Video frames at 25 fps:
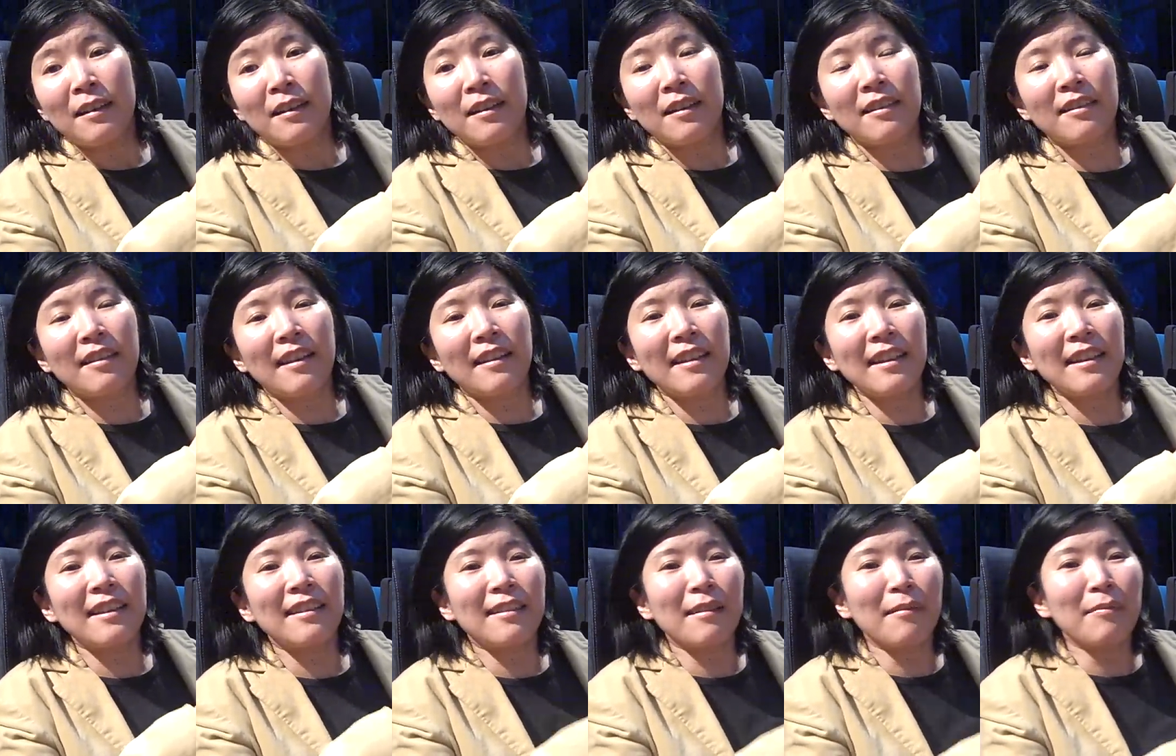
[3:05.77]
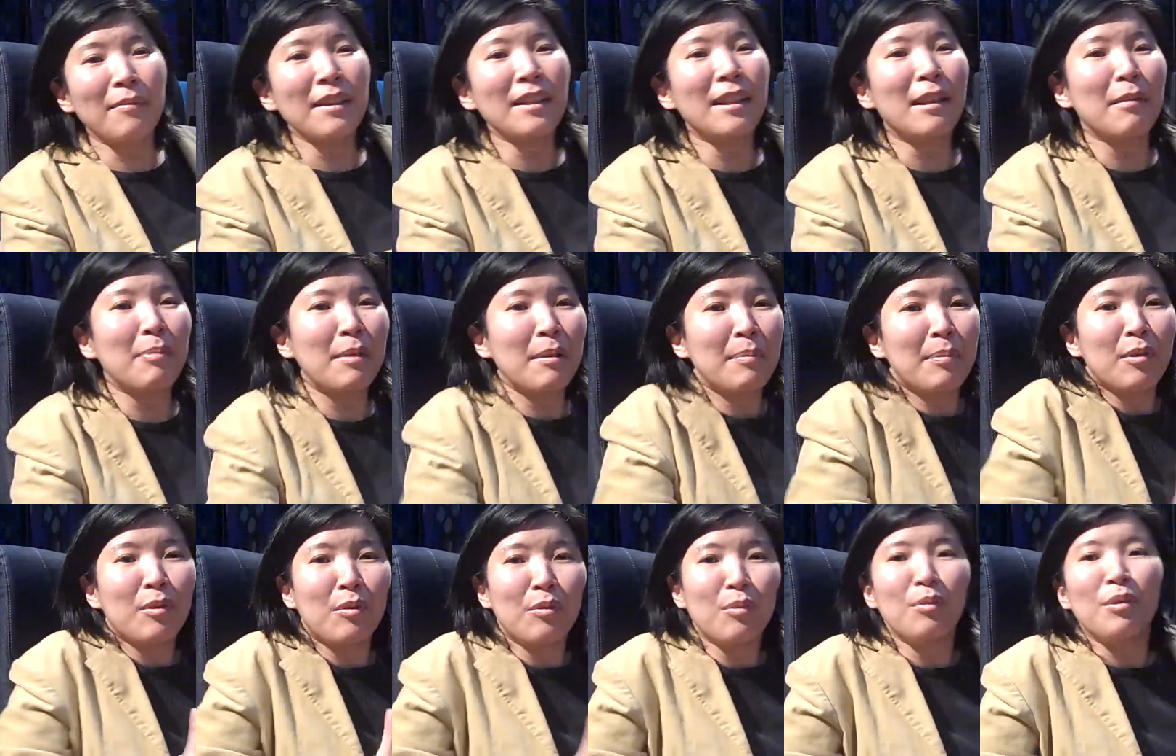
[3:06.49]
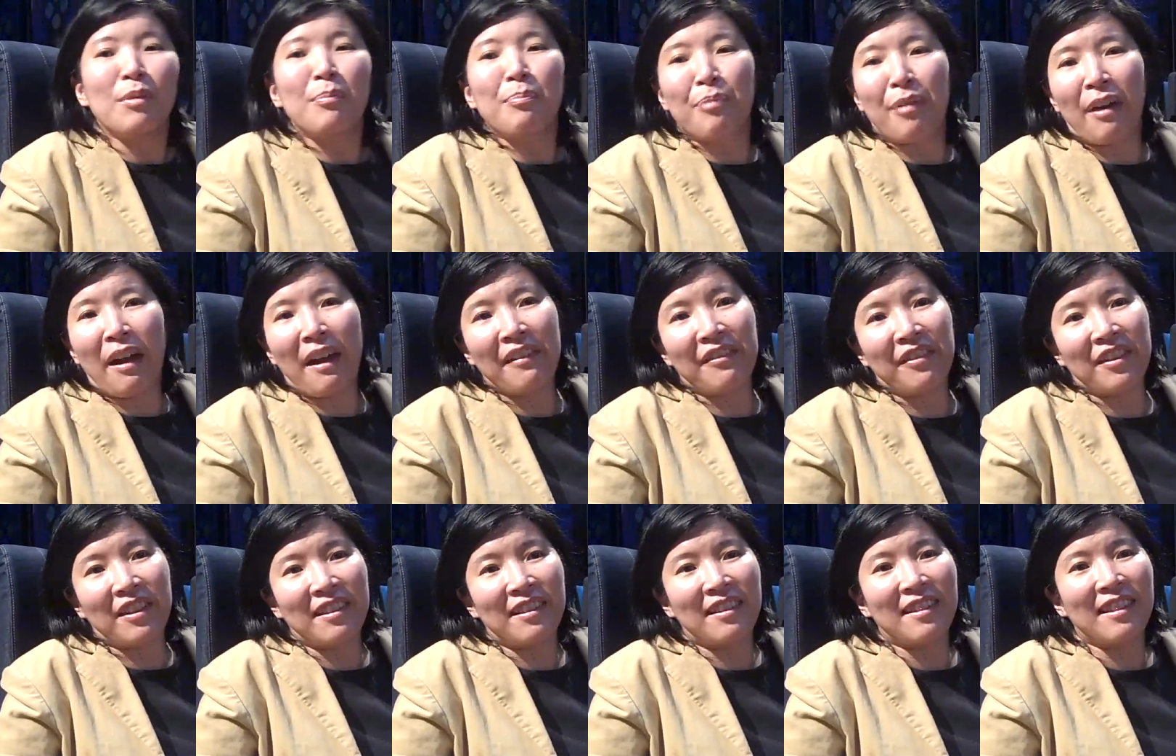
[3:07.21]
because I think it's something that people do in
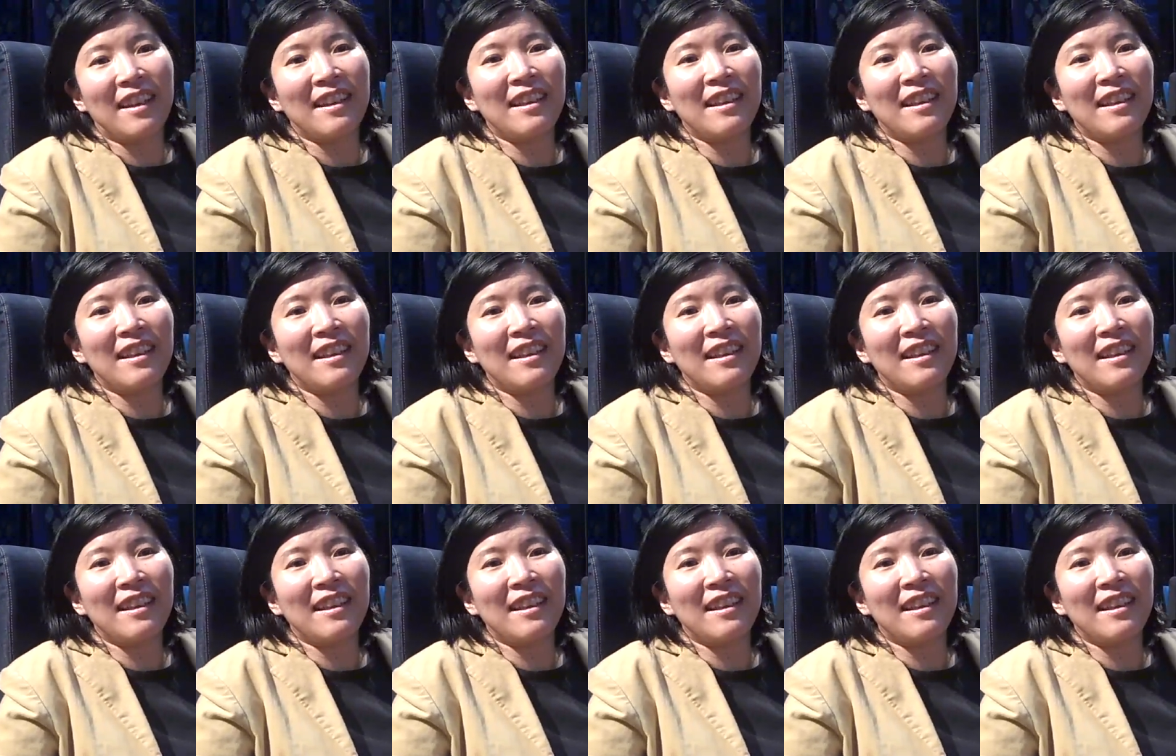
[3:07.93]
private.